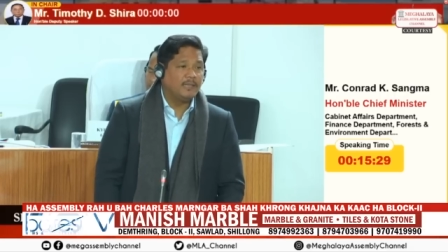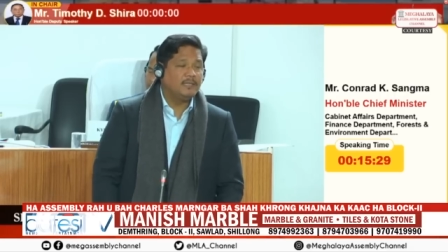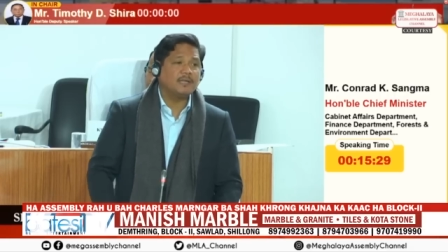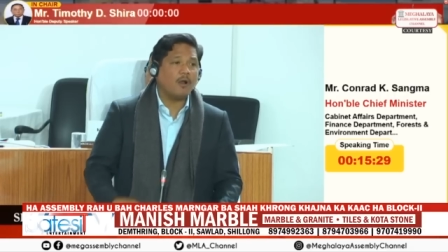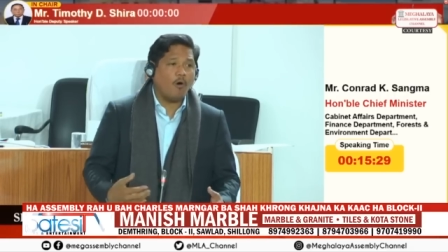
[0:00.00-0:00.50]

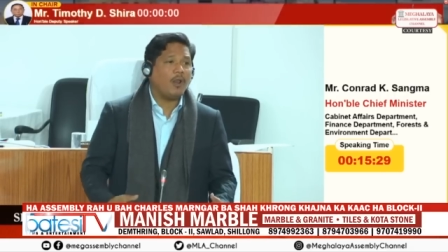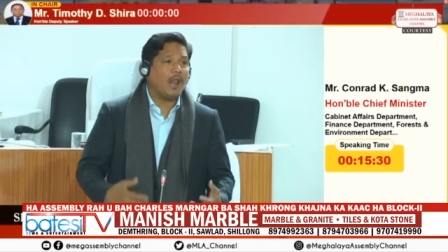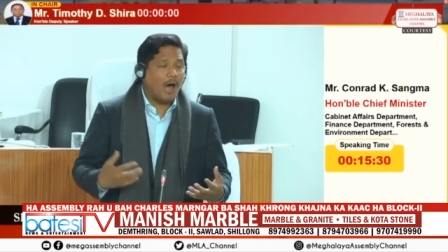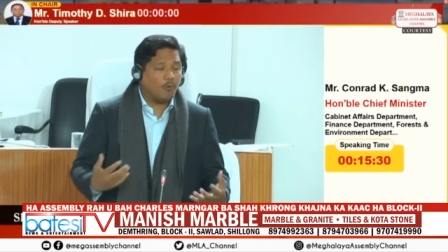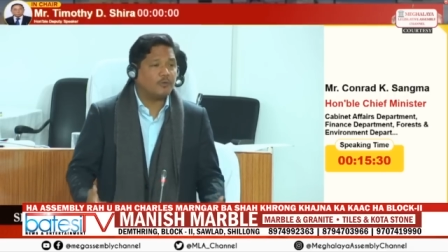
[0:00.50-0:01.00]
These are all
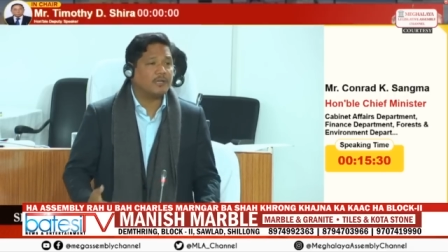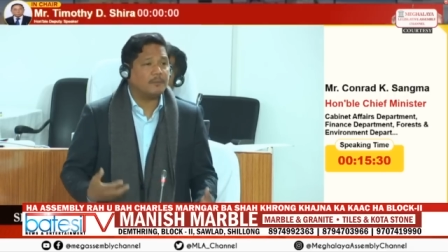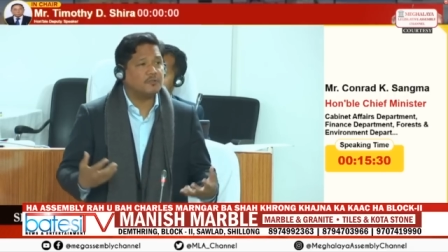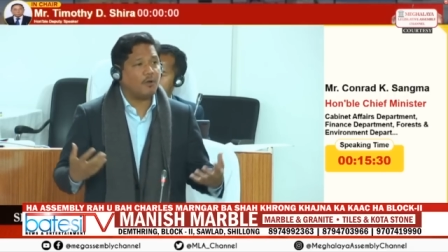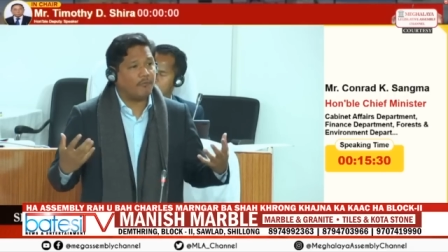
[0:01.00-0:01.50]

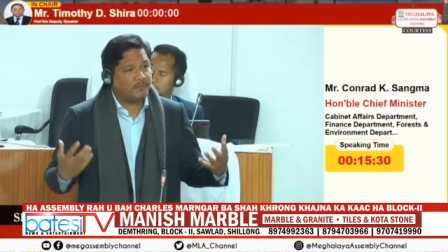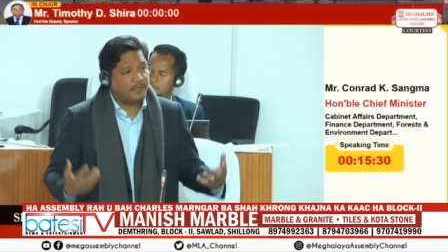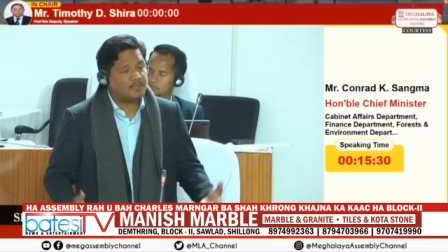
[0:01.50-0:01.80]
outcomes of this